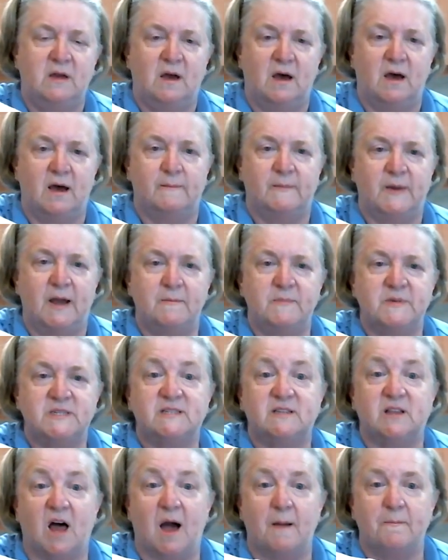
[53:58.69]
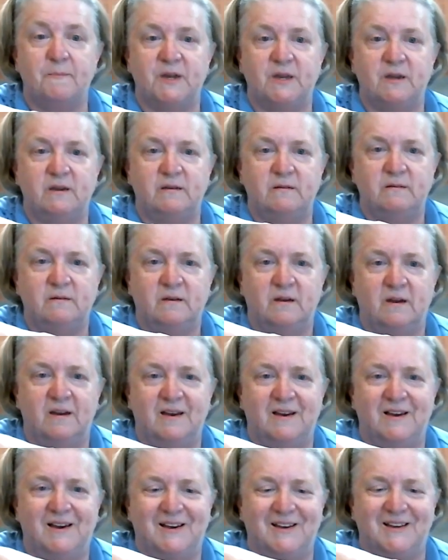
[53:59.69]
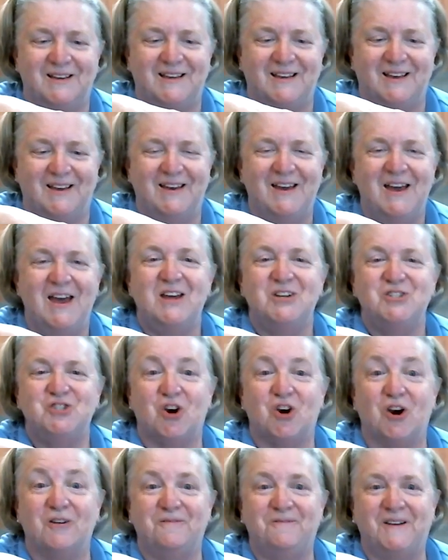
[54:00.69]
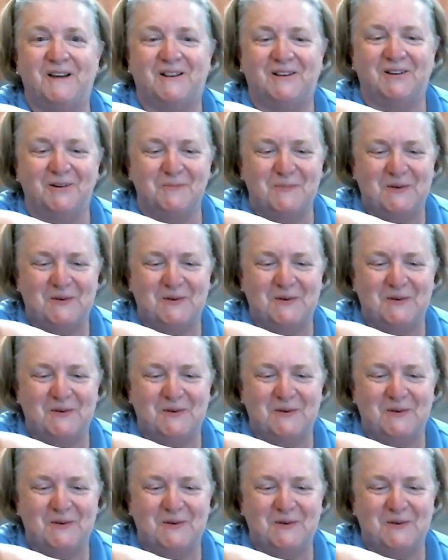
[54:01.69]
I'm a sloppy jar filler